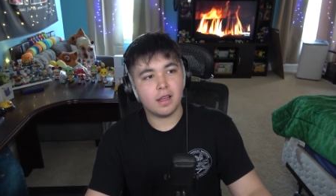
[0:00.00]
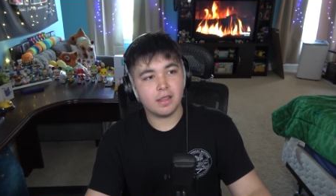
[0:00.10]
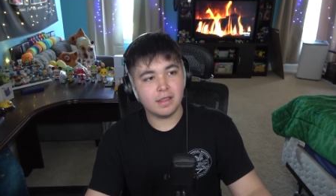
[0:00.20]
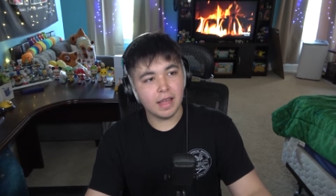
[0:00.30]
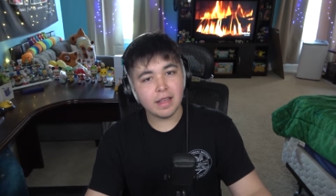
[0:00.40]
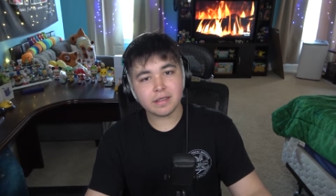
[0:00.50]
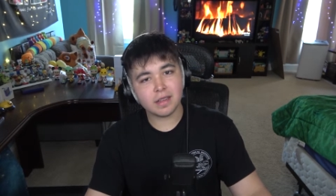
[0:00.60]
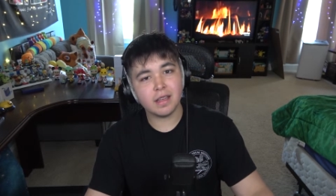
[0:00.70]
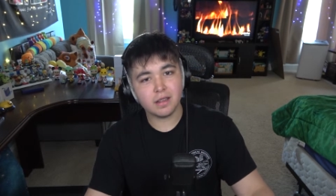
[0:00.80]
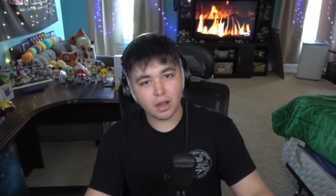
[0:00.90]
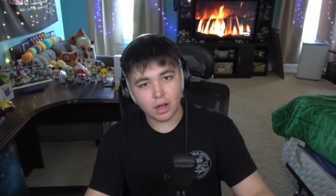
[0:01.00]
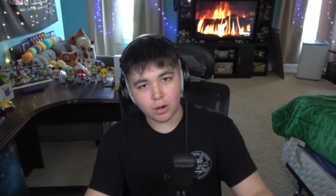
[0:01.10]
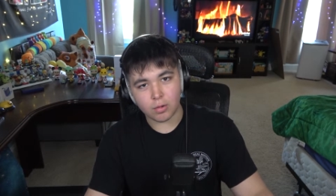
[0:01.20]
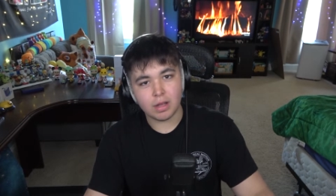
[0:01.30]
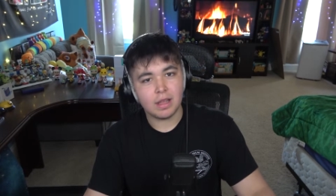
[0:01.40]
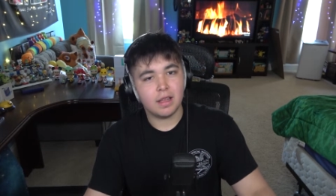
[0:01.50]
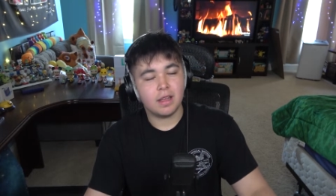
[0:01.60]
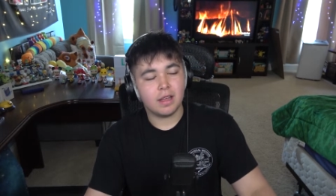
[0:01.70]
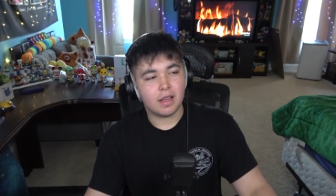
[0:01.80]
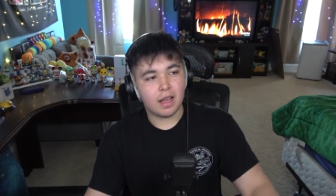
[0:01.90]
Yes and no.
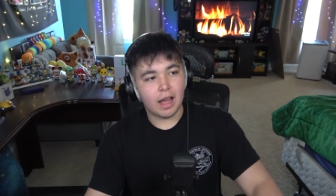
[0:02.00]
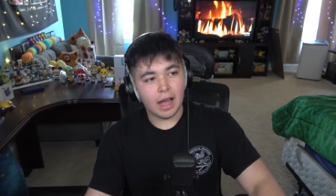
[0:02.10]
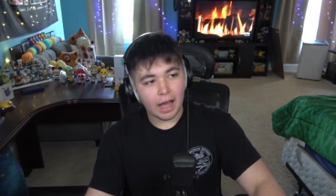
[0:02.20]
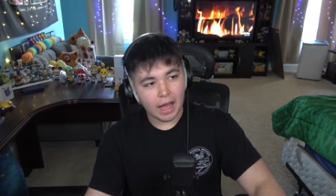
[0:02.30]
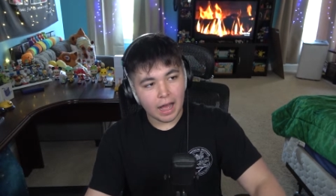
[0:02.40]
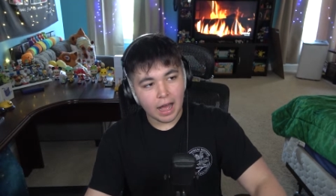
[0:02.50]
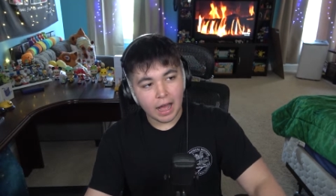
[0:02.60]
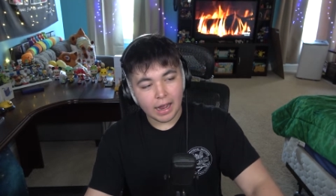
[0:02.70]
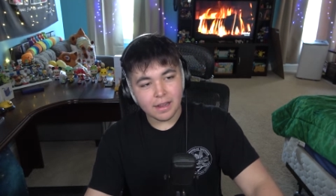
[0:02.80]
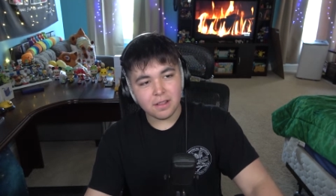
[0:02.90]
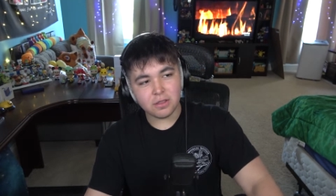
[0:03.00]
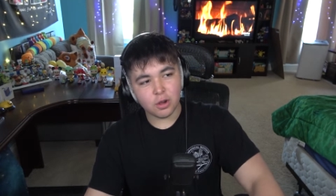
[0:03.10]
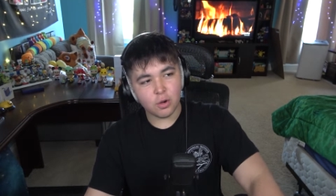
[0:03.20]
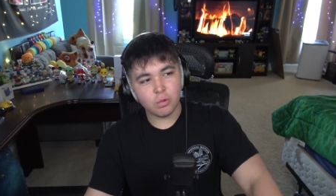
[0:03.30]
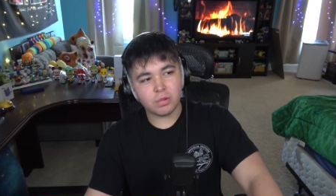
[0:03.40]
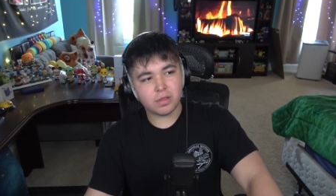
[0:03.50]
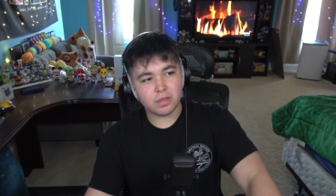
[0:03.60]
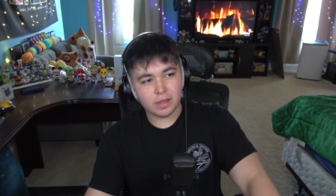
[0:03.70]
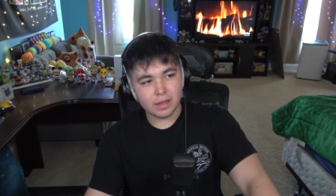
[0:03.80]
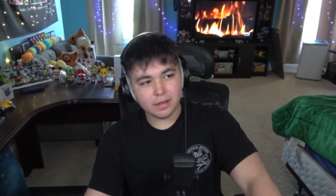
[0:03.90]
I don't
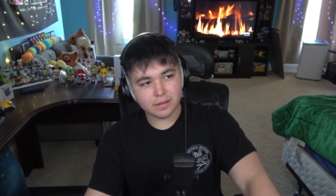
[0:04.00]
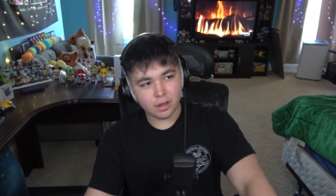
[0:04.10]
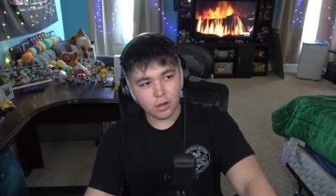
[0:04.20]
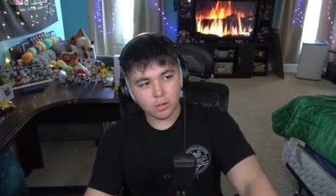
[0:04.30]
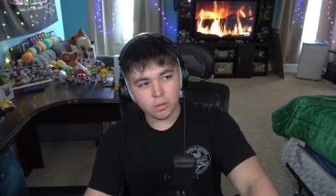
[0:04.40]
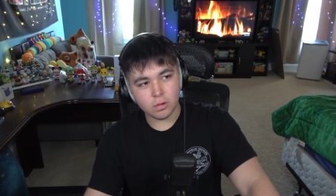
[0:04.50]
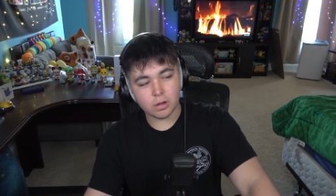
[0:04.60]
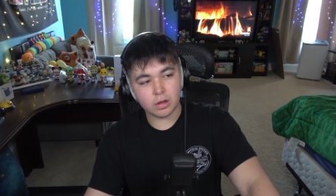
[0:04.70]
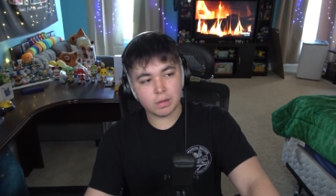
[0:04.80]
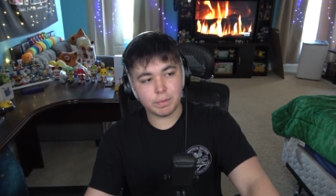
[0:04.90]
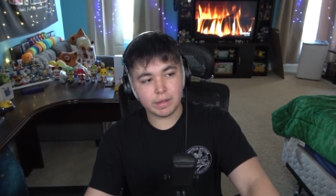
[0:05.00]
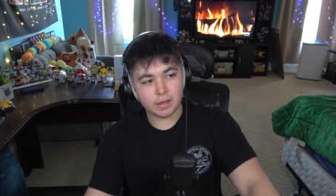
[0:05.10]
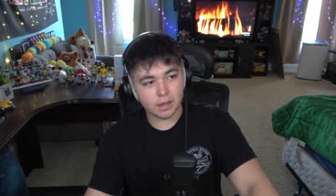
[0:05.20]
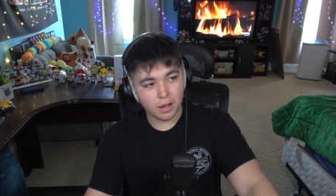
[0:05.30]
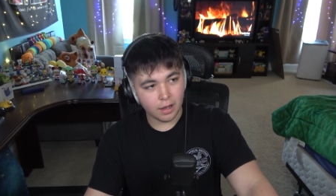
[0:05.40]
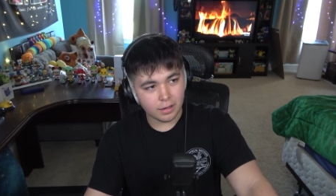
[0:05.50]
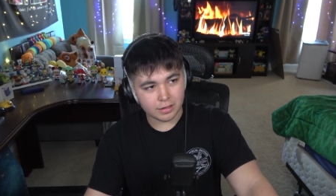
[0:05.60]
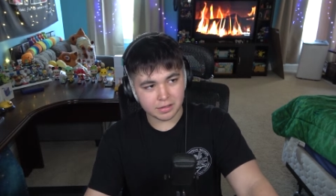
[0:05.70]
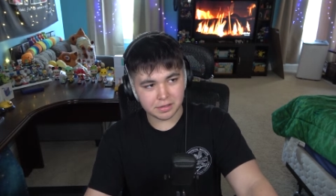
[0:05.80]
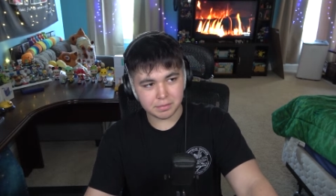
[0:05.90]
think so,
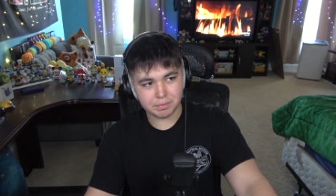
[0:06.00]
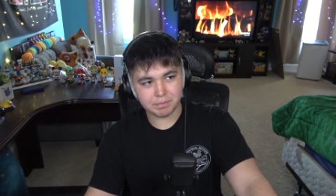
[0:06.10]
because